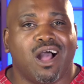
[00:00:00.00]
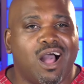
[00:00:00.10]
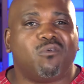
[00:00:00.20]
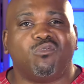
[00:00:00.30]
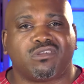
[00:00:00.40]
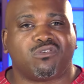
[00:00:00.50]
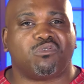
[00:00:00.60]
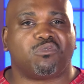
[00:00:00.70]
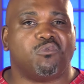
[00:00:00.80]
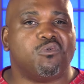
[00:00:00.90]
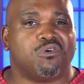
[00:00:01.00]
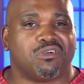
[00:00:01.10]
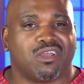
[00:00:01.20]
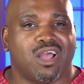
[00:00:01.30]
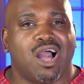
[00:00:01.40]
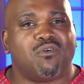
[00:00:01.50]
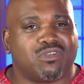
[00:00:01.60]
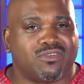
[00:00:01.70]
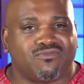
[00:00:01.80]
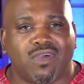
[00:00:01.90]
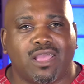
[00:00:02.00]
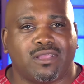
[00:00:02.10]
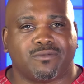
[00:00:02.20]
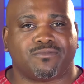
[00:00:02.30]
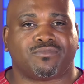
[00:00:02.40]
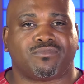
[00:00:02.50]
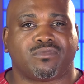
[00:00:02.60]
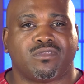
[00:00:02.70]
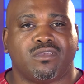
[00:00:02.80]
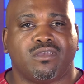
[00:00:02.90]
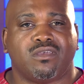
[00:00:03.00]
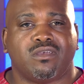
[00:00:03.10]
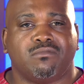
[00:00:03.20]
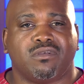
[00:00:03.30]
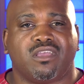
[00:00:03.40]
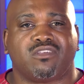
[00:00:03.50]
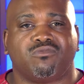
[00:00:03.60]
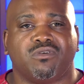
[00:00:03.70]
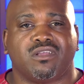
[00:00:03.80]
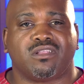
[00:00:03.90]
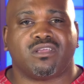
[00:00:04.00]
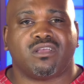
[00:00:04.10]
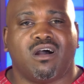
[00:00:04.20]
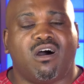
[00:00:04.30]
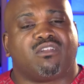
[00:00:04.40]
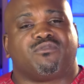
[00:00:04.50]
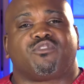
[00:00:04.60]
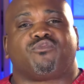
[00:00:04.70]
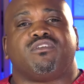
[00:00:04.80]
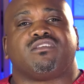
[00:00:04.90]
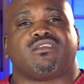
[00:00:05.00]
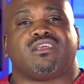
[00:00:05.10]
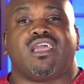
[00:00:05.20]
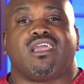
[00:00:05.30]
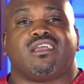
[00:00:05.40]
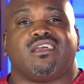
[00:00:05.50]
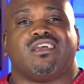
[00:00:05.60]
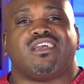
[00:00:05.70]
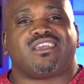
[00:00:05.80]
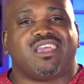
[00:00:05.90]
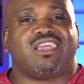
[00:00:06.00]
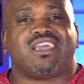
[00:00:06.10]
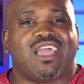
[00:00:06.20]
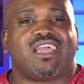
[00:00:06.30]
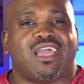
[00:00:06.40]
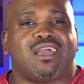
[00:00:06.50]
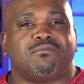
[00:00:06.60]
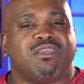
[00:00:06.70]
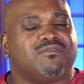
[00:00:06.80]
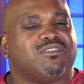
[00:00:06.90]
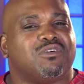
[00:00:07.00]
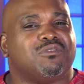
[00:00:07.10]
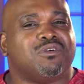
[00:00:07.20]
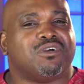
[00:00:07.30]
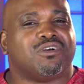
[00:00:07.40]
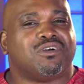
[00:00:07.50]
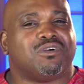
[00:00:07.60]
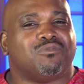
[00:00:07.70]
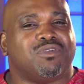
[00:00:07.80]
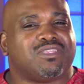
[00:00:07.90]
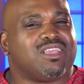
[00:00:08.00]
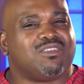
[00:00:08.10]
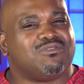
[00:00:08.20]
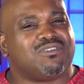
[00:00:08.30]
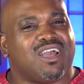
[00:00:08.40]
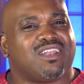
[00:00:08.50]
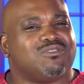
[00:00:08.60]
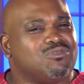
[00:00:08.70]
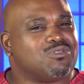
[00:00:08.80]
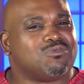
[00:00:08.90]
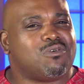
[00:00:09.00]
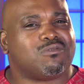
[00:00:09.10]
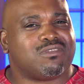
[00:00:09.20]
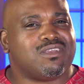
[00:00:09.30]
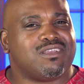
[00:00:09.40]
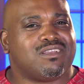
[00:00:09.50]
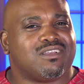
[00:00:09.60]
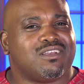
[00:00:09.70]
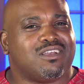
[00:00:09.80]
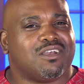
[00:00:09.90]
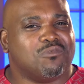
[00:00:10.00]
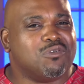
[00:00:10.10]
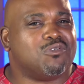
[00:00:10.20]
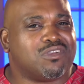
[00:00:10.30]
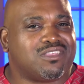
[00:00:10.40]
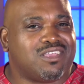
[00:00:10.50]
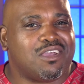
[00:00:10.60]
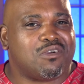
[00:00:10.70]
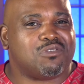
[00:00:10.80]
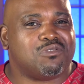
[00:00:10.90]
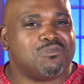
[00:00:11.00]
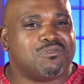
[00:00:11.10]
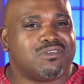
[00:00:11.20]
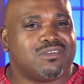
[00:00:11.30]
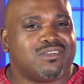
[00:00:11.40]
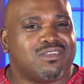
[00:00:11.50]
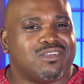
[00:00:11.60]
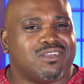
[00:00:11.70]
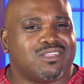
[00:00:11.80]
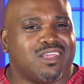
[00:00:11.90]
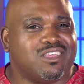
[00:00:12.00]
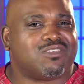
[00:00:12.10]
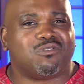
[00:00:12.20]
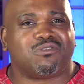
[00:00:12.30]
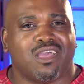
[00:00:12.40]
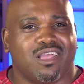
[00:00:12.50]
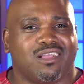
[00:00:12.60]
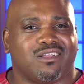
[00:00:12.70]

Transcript: I want to go to war. I want to fight. But guess what? All of his friends said, hey, King Ahab, even though we think you're kind of doing the wrong thing, we're going to tell you that it's okay.